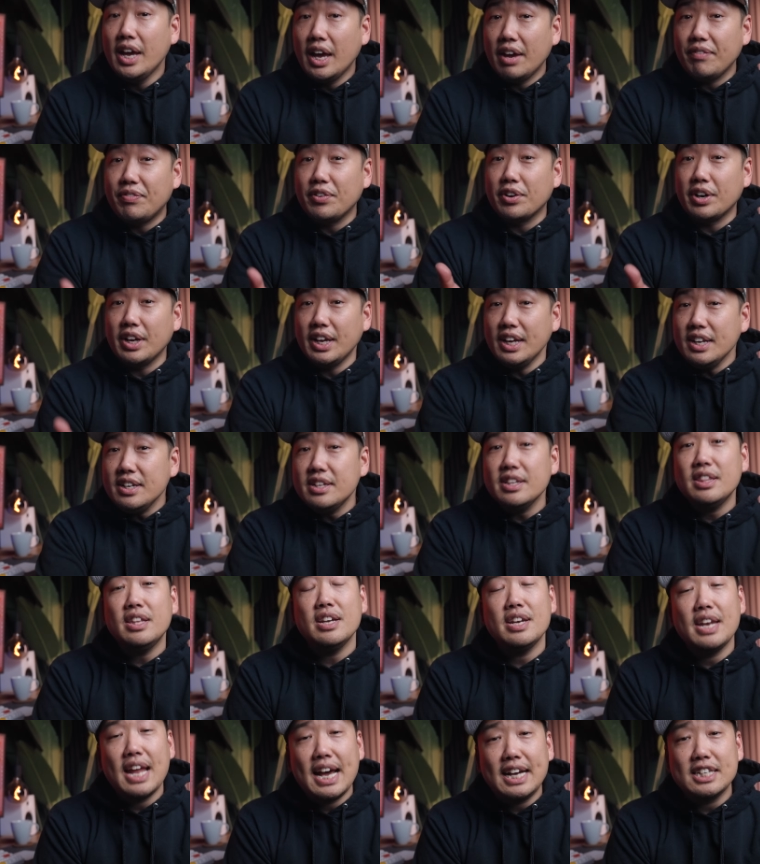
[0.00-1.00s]
if you're into
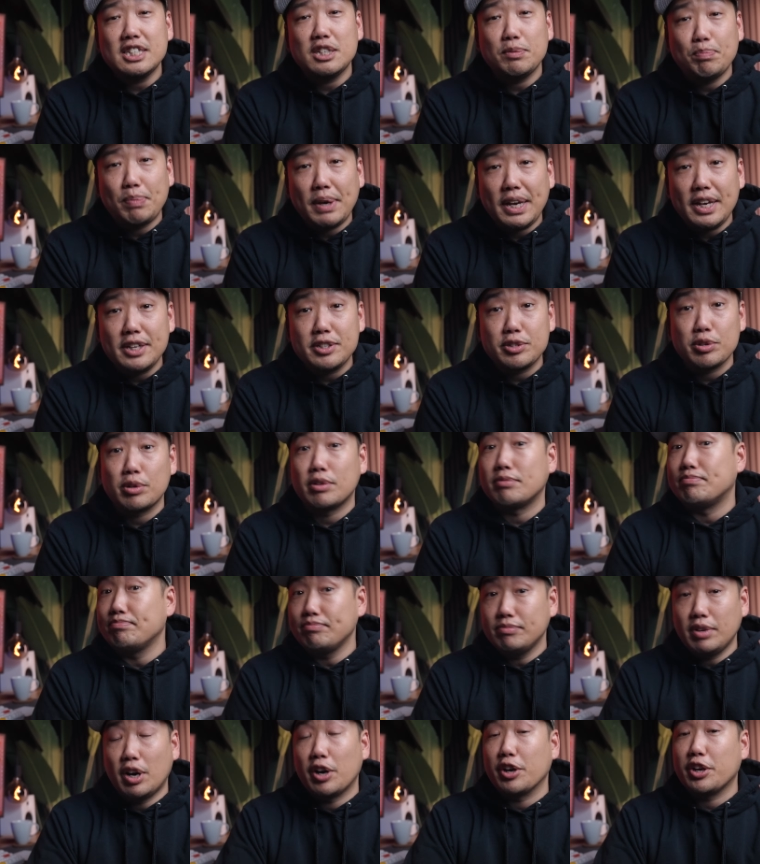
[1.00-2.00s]
the NAS space or
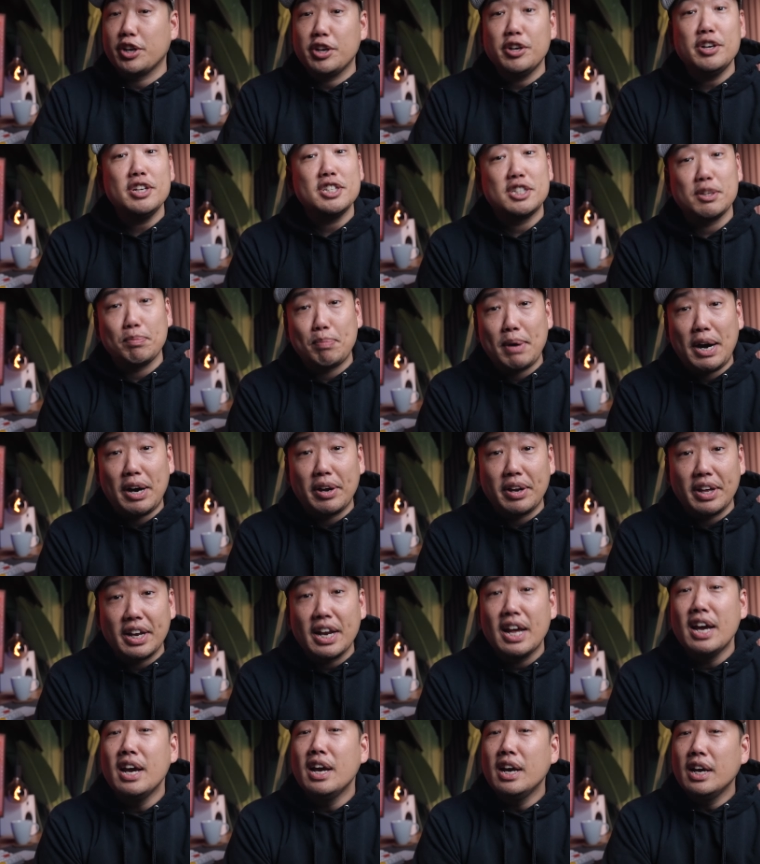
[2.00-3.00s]
are curious about
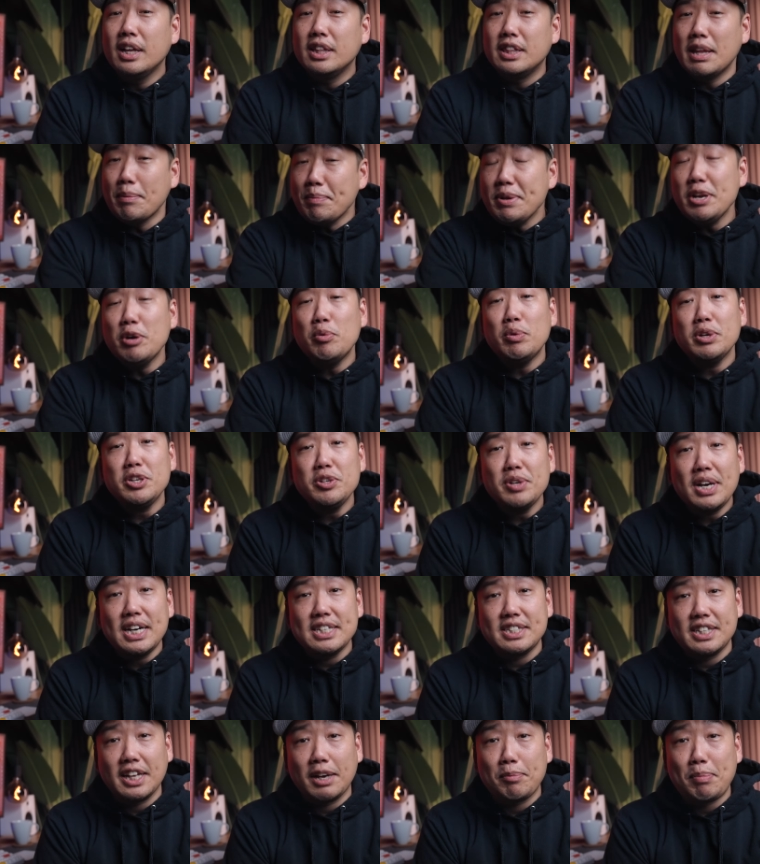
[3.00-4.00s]
it, let me know what you
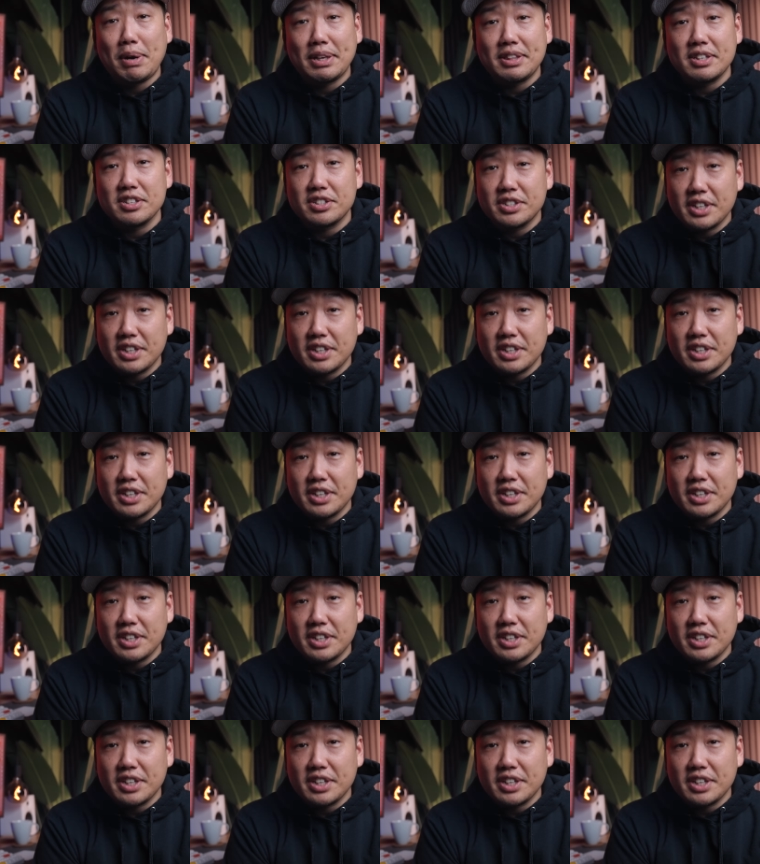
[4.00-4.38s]
guys think about this